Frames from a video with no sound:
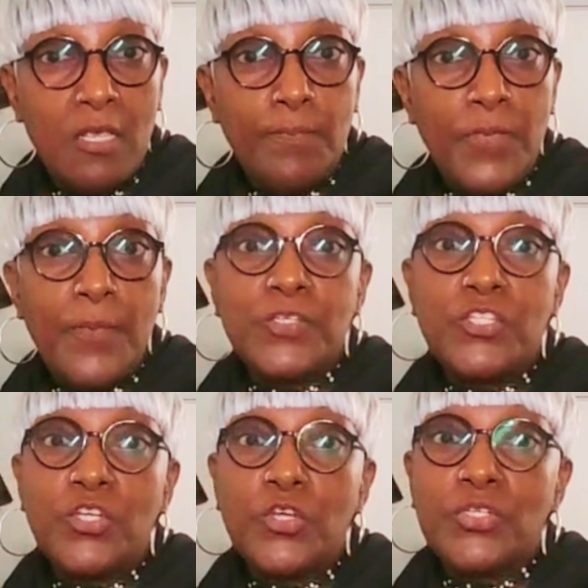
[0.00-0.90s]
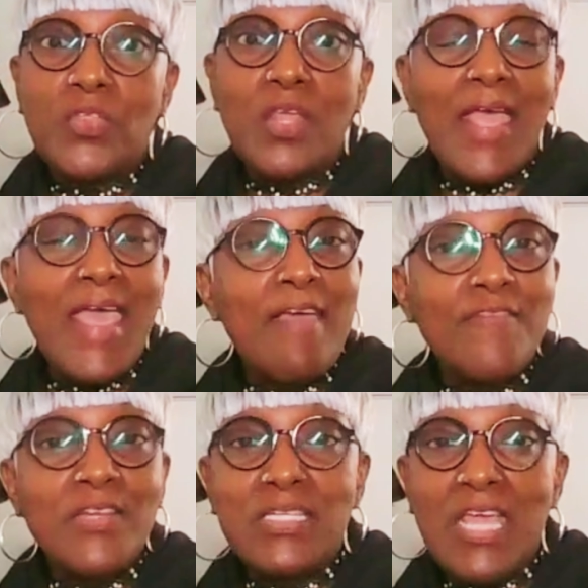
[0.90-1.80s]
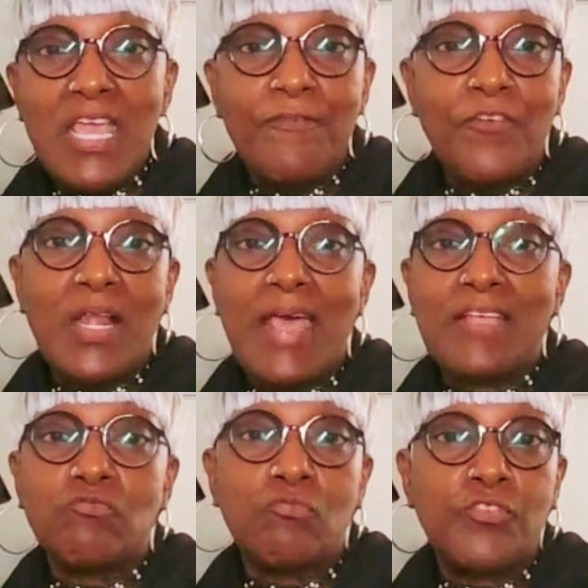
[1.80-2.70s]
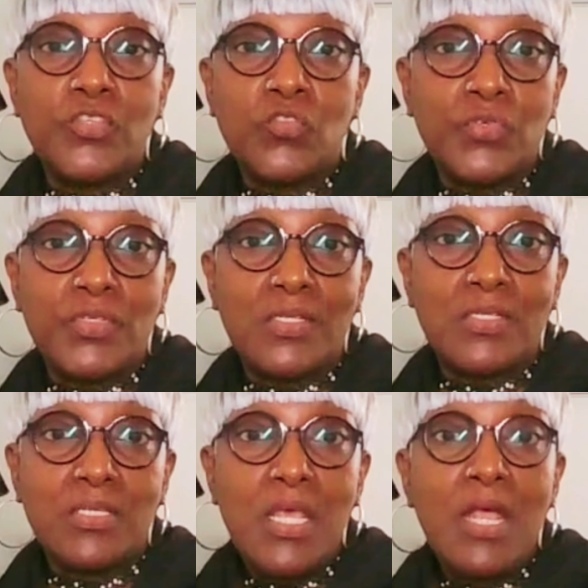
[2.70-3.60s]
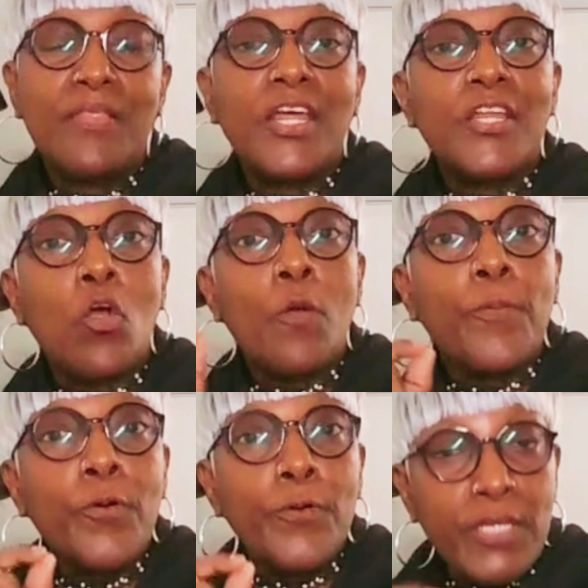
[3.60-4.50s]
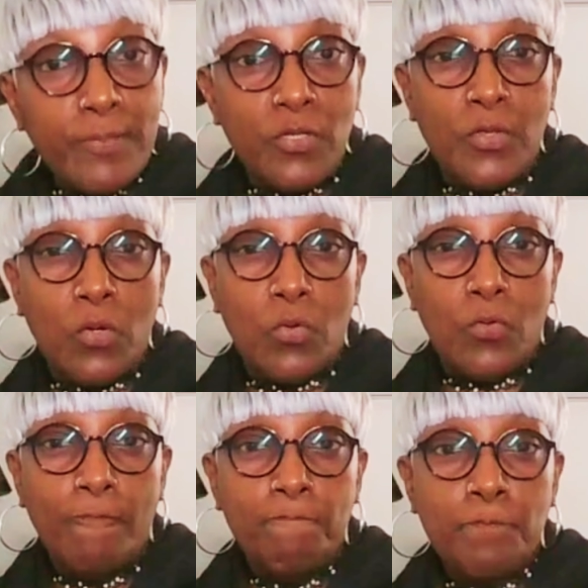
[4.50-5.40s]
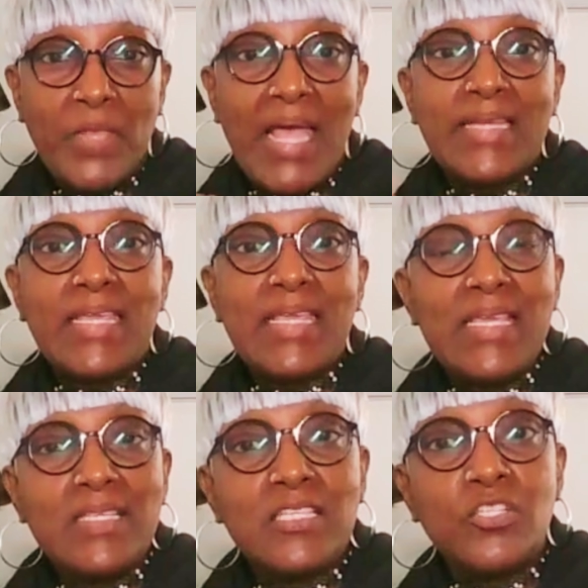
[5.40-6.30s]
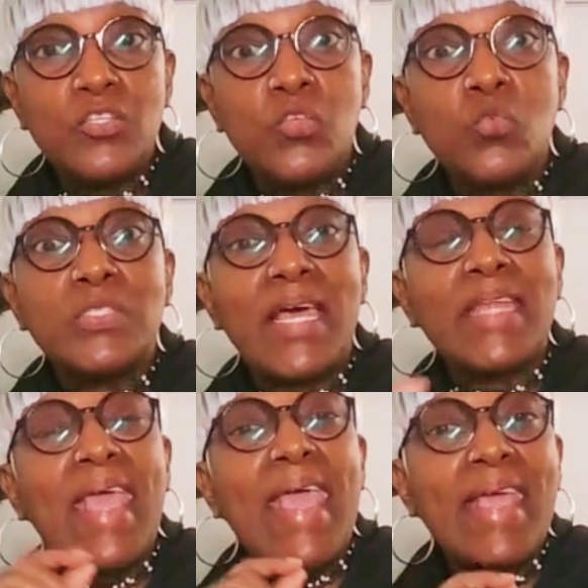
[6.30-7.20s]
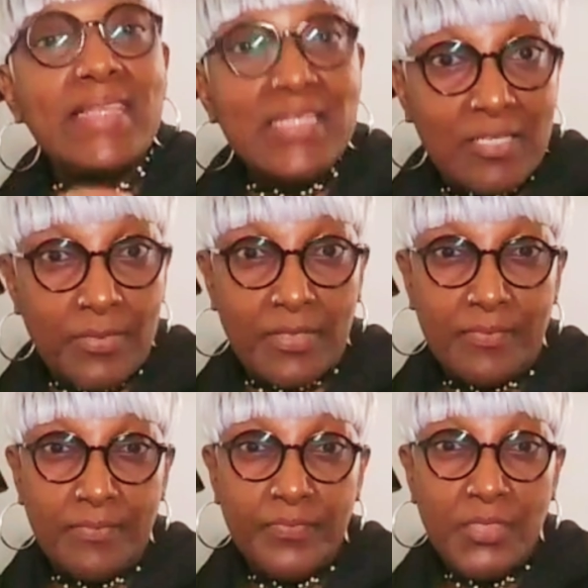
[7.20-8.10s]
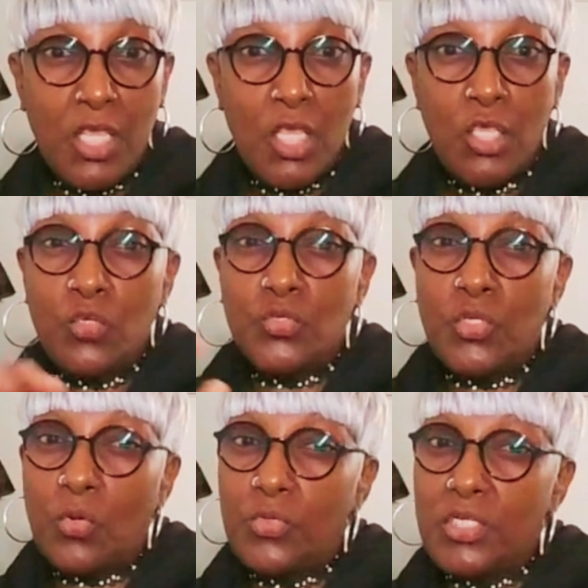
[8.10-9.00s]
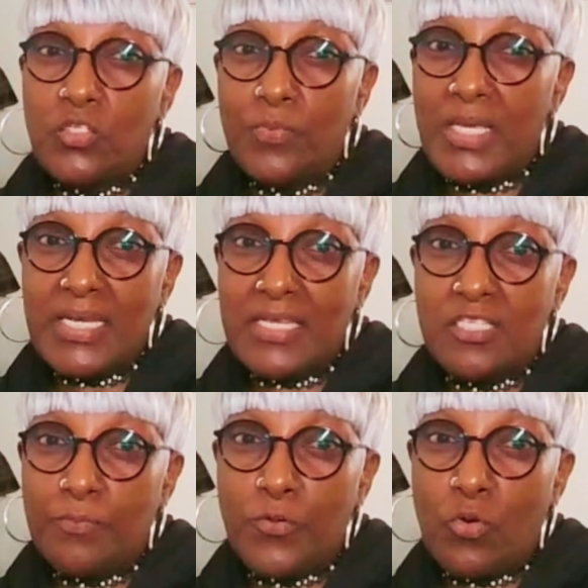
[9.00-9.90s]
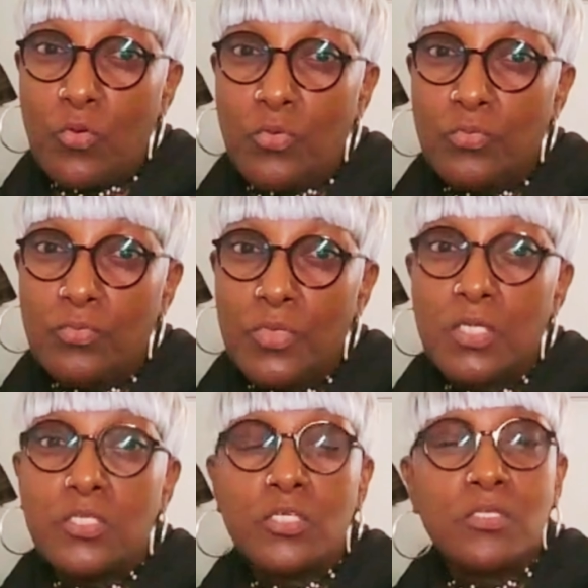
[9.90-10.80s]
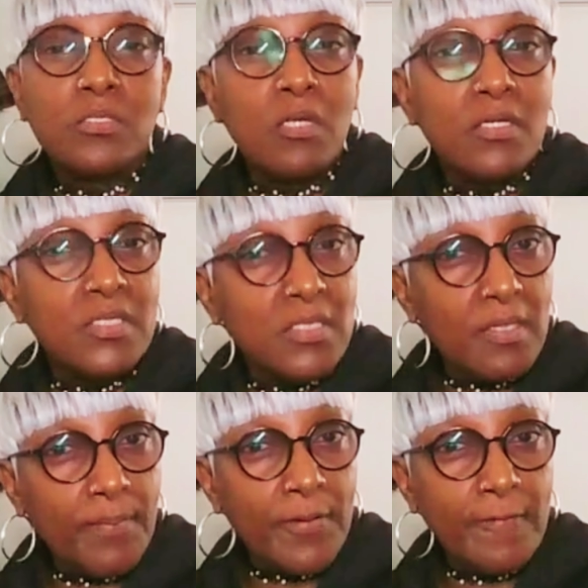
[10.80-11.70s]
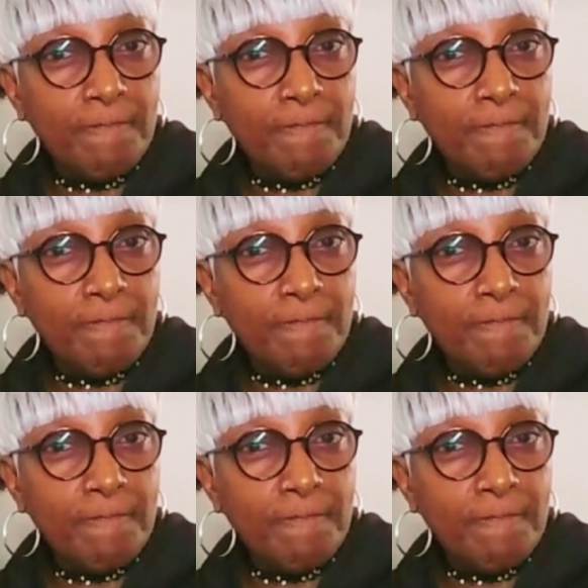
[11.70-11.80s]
People search there every day for classroom resources that are printable, though, and easy to use and editable. You don't need to be an Etsy pro. Just start simple.